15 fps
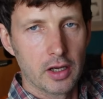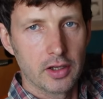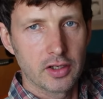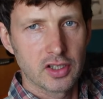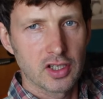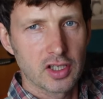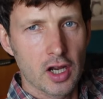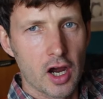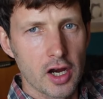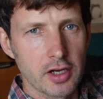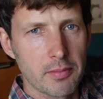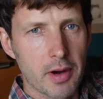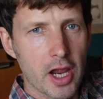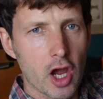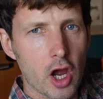This is kind of
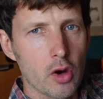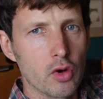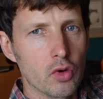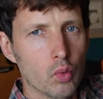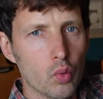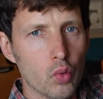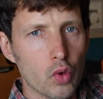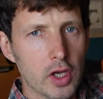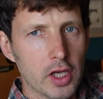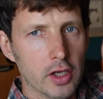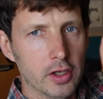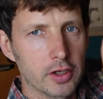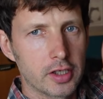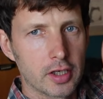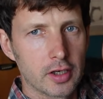my own
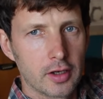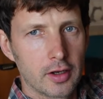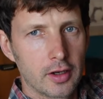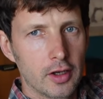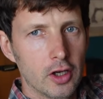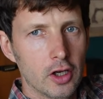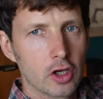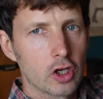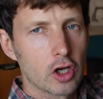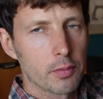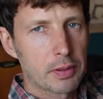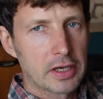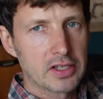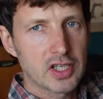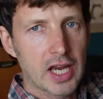weird
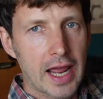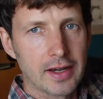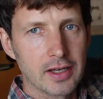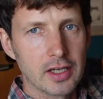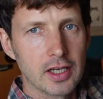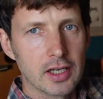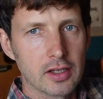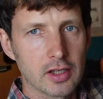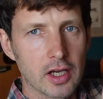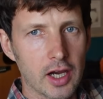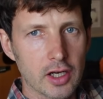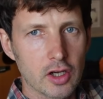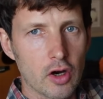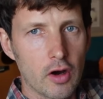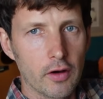copping technique that I
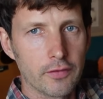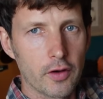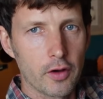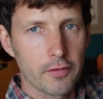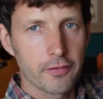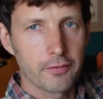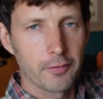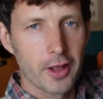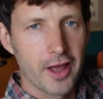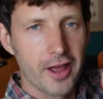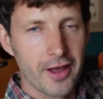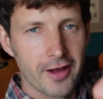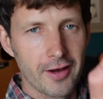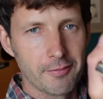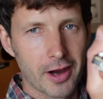got off
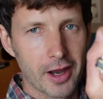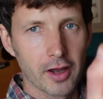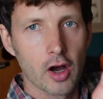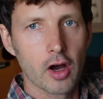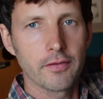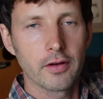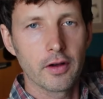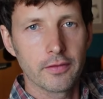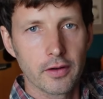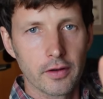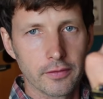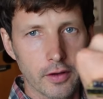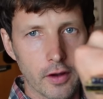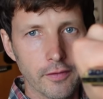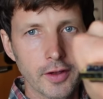
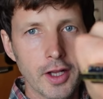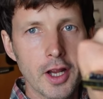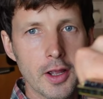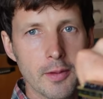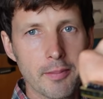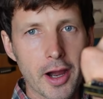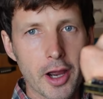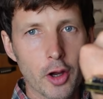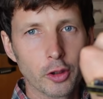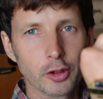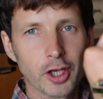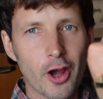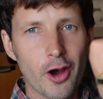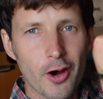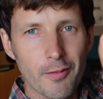my old
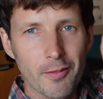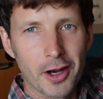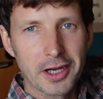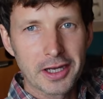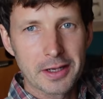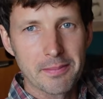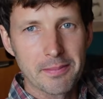harmonica